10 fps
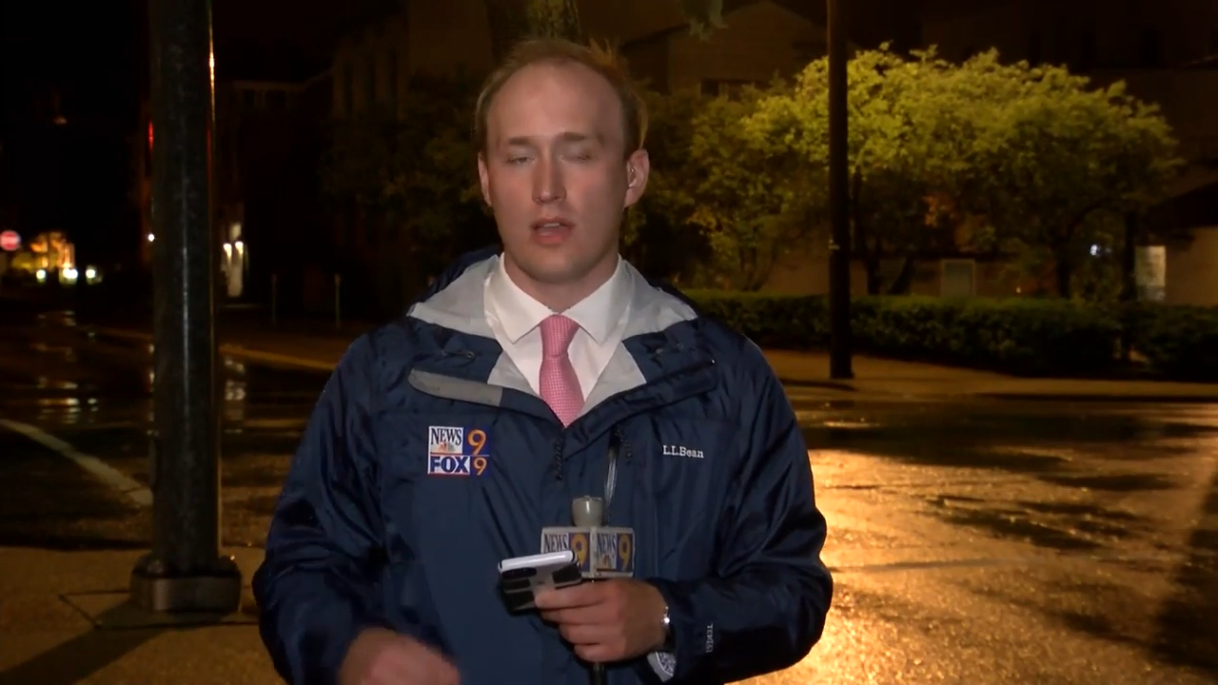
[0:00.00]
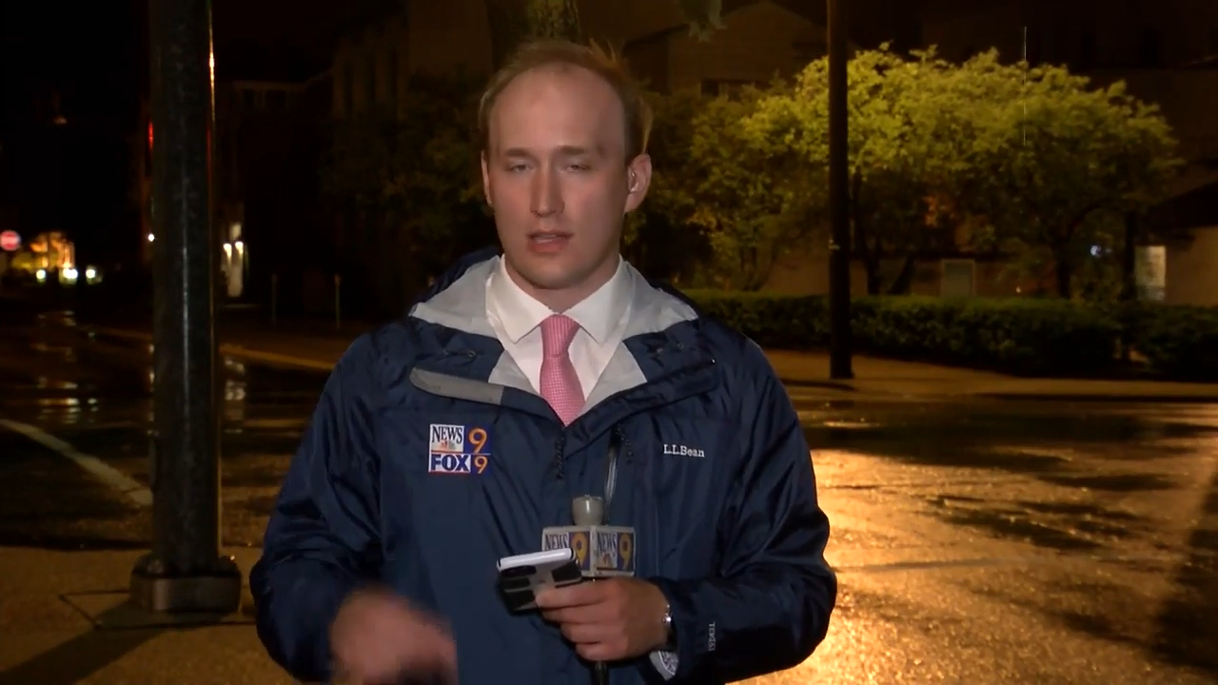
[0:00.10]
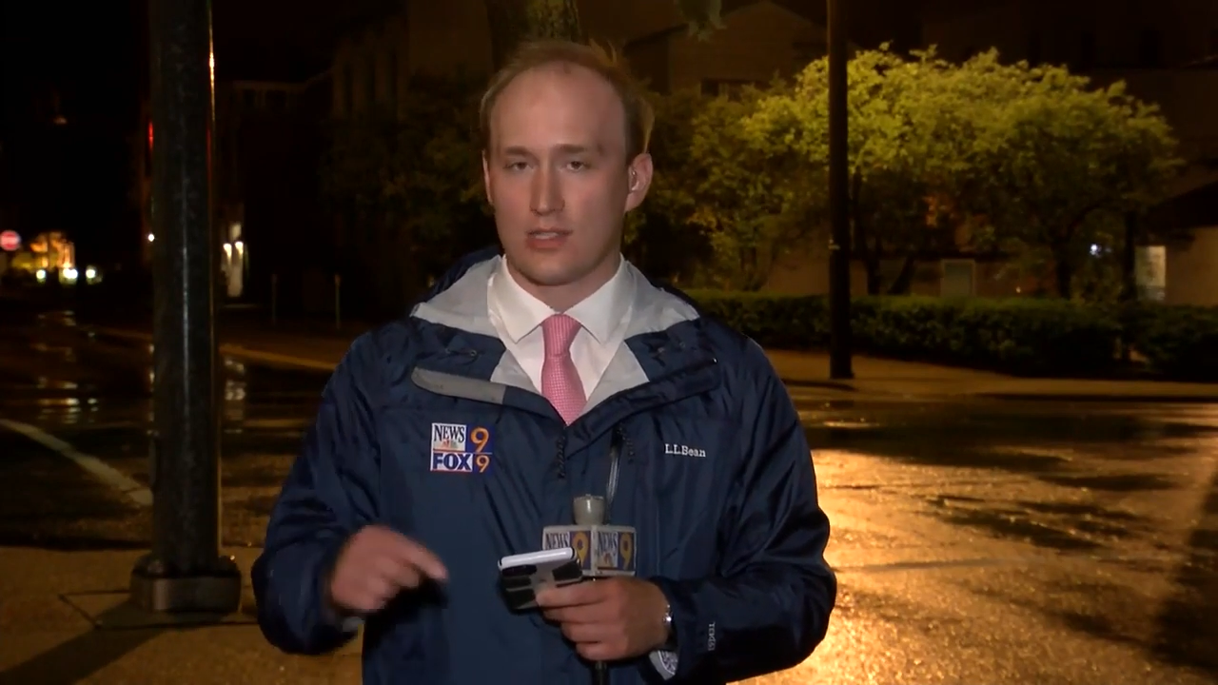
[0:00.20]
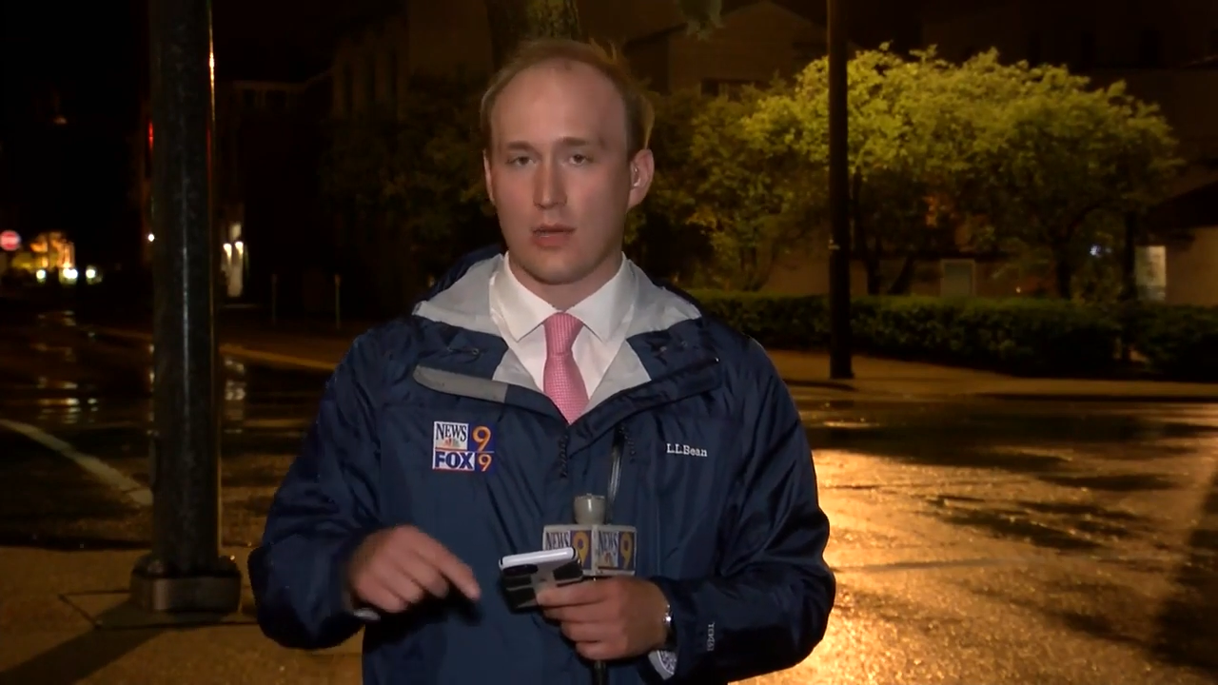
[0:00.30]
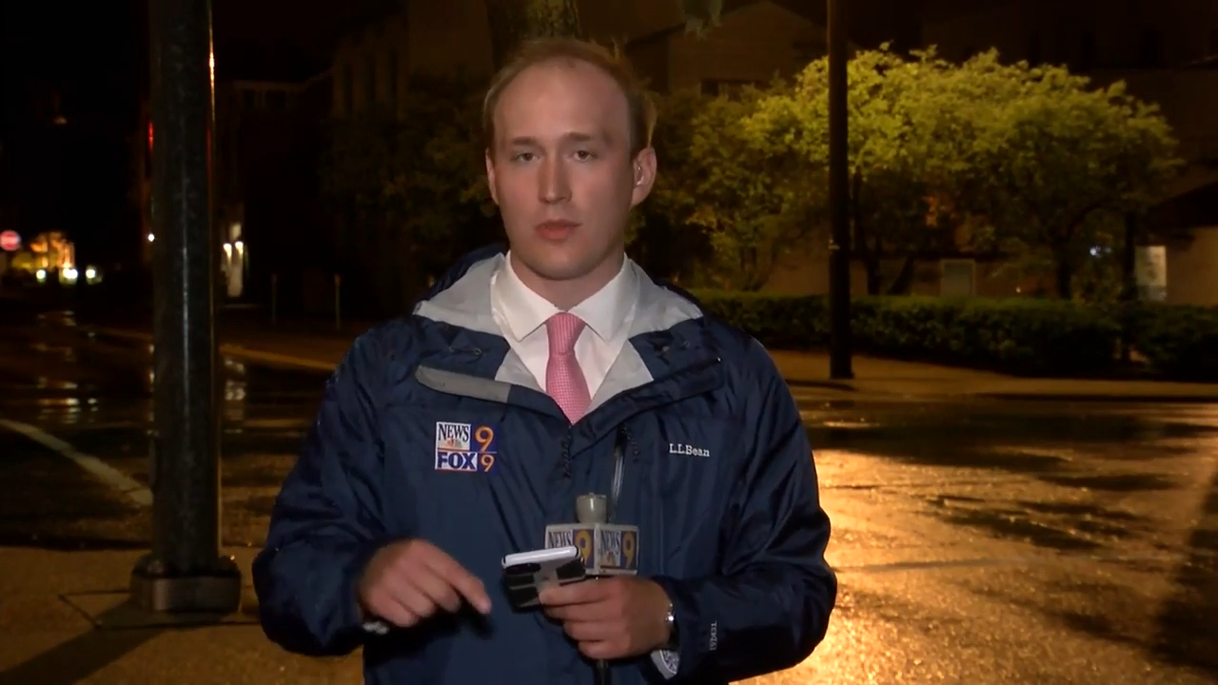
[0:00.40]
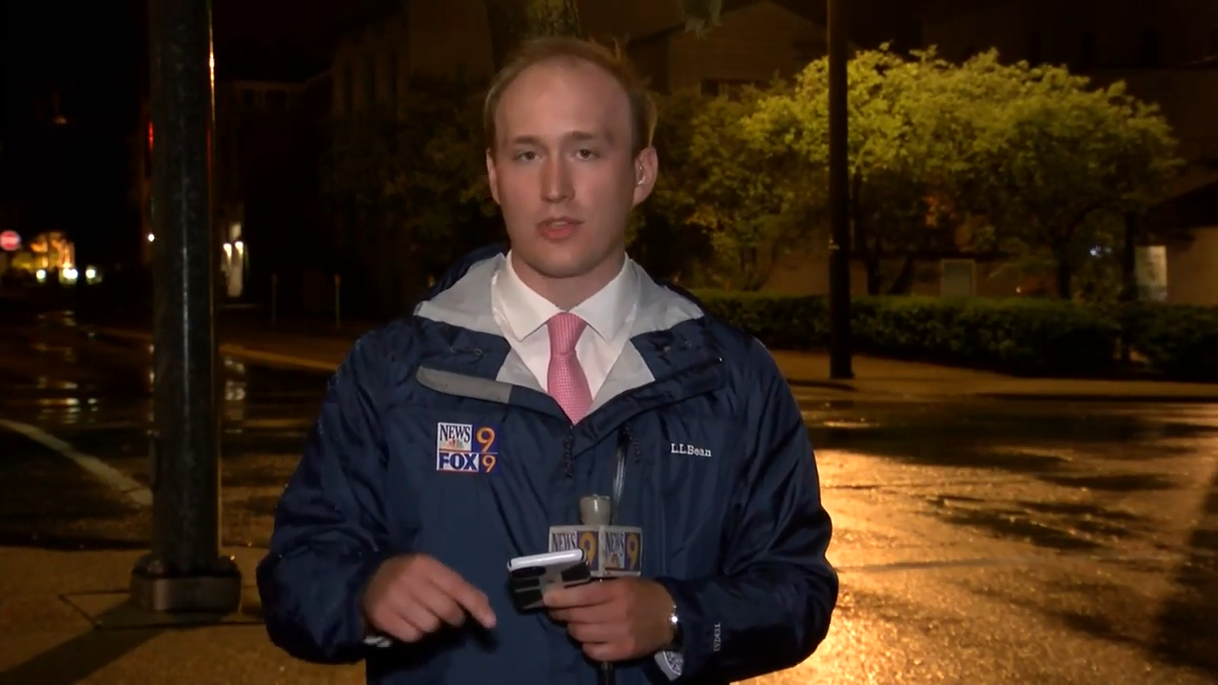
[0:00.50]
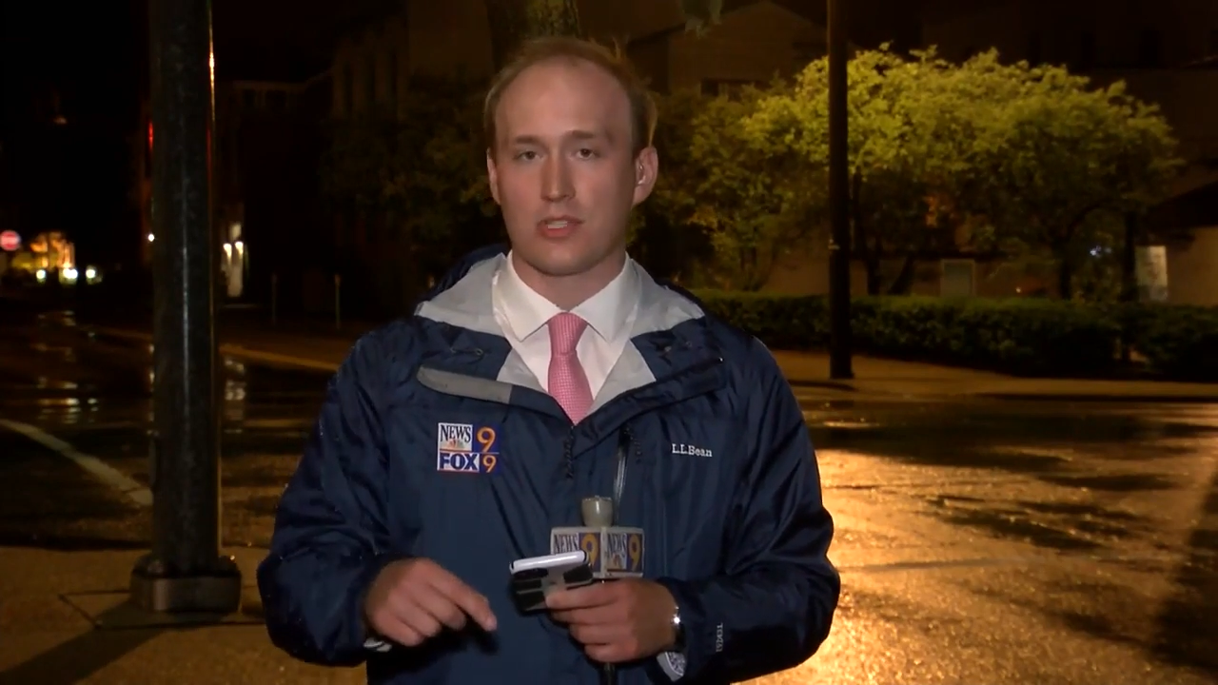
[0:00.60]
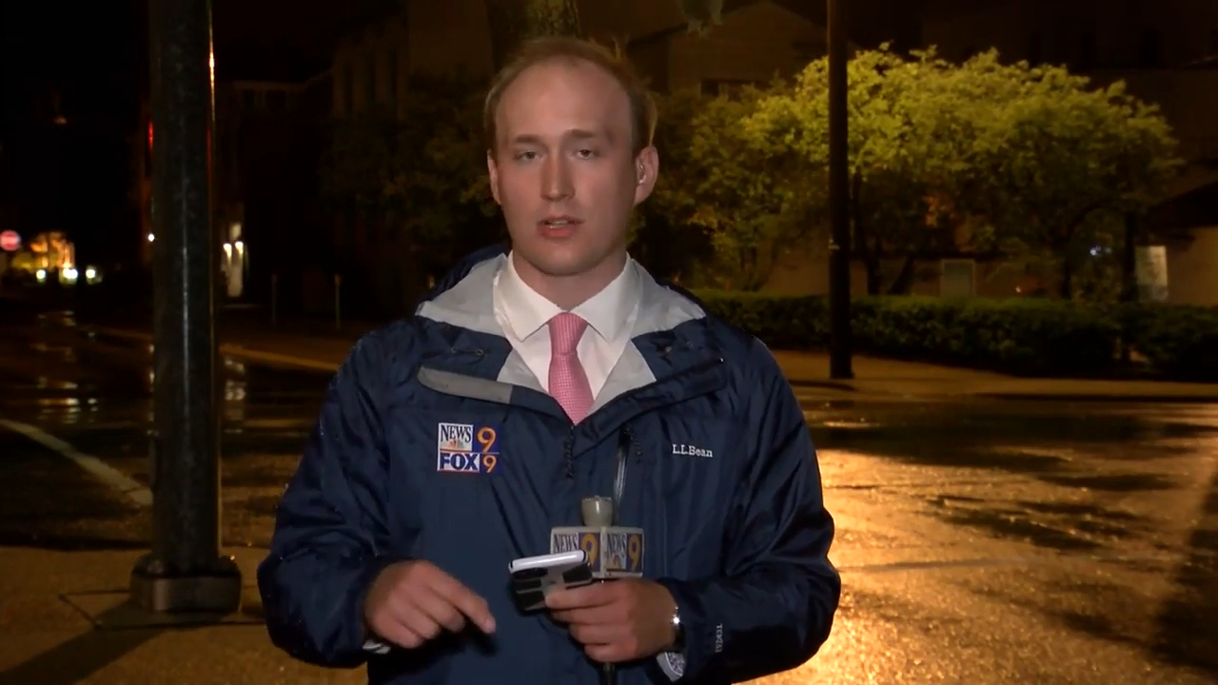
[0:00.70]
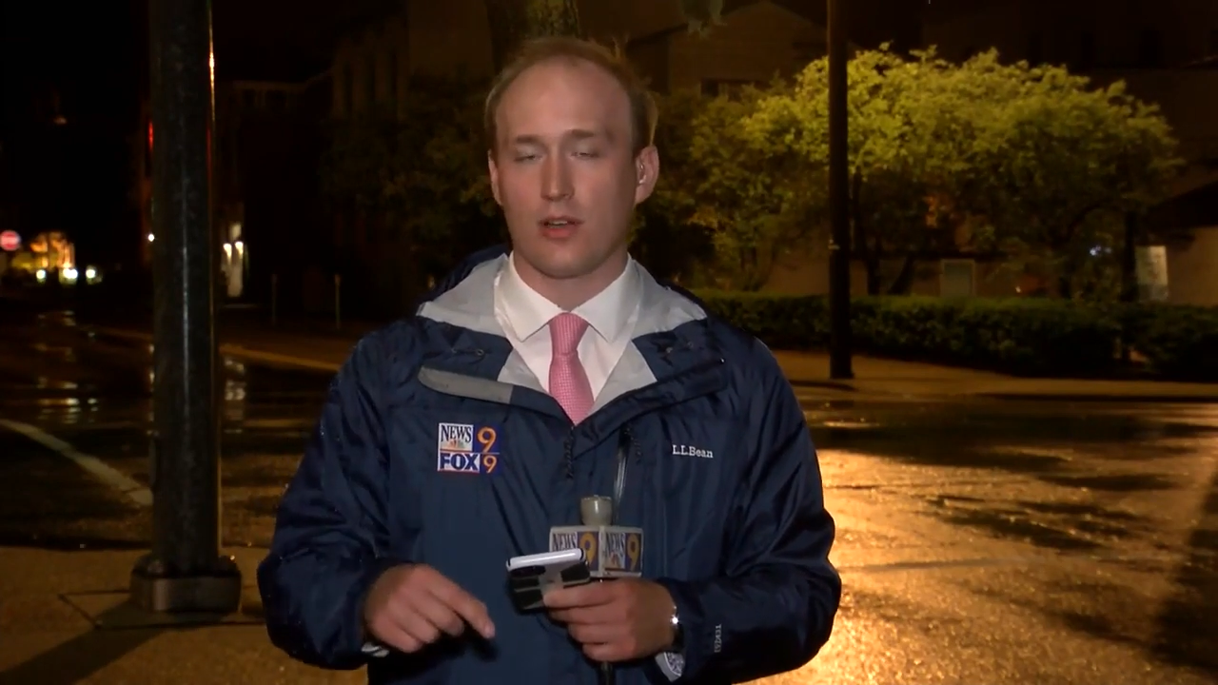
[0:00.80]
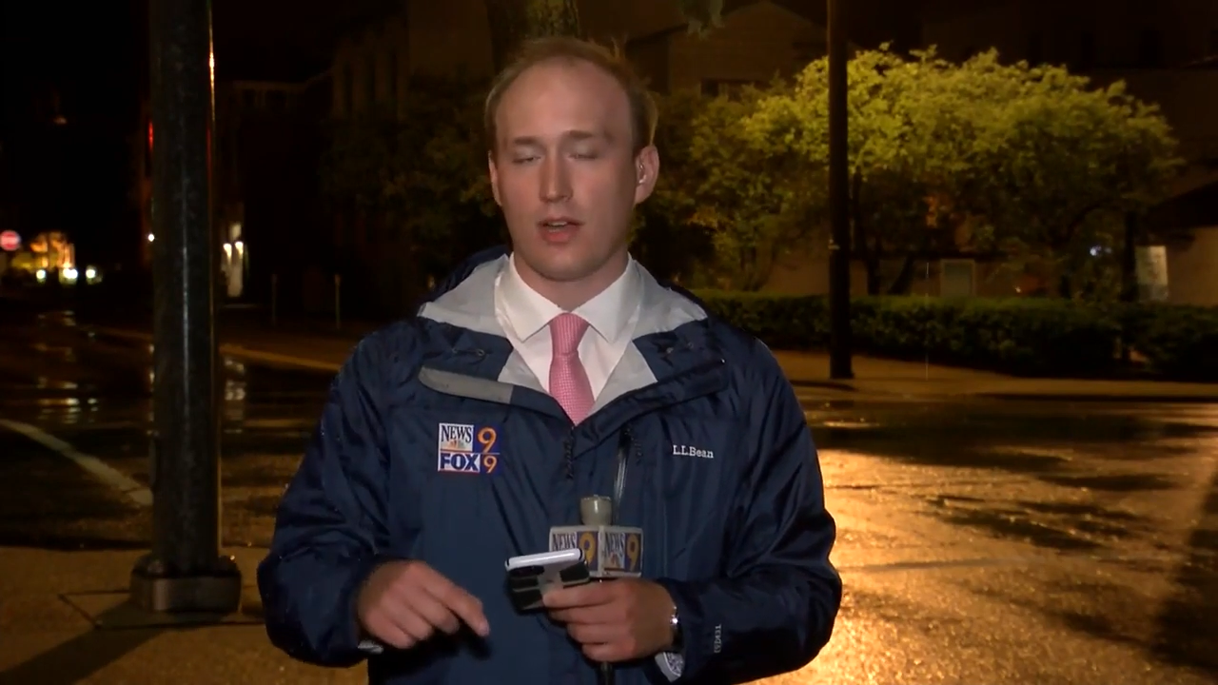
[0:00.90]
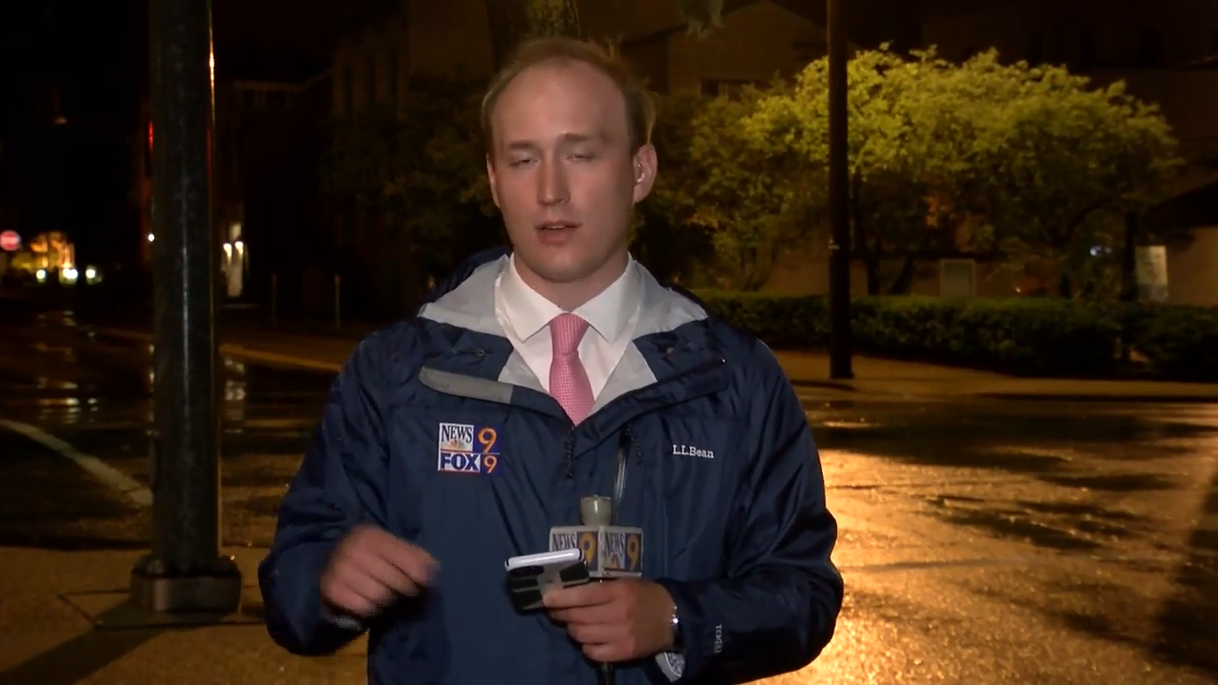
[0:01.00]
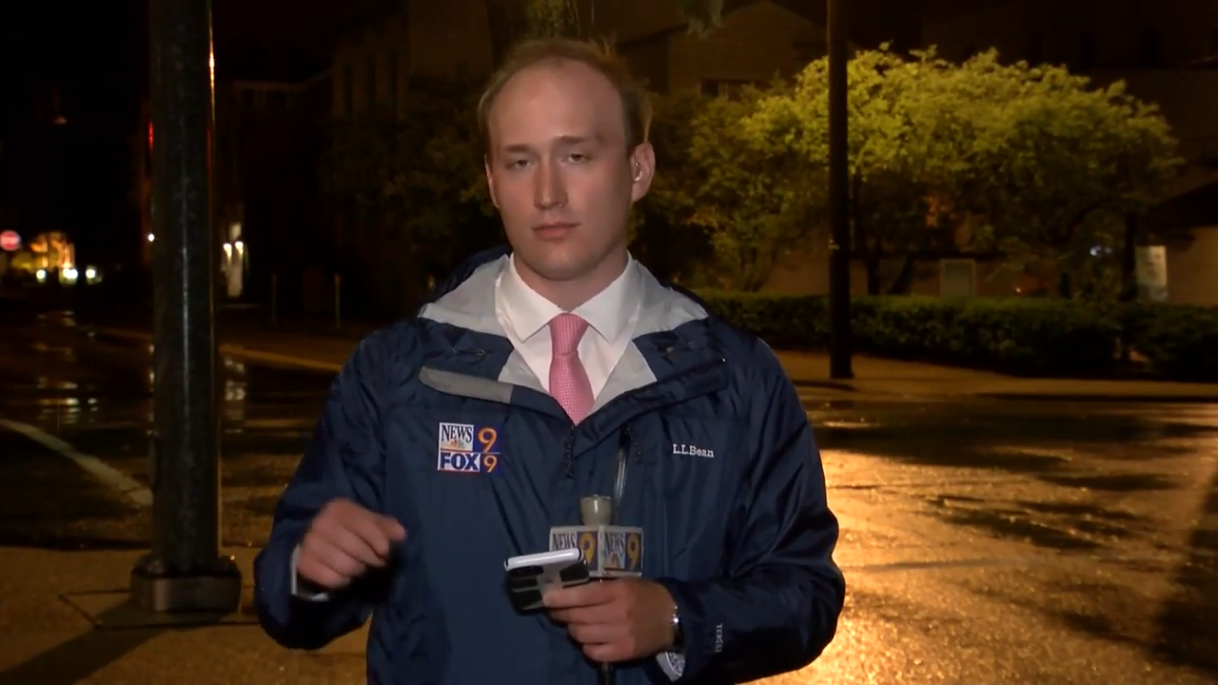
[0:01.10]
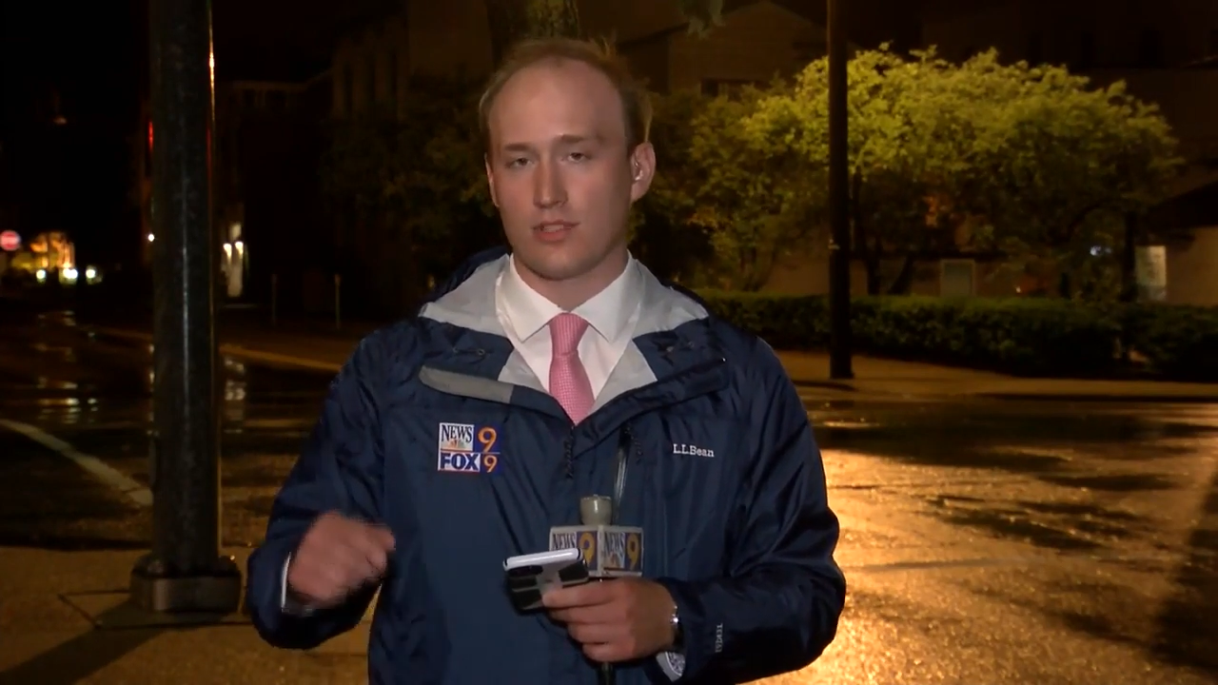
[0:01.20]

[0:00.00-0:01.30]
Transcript: Stay with us here on air.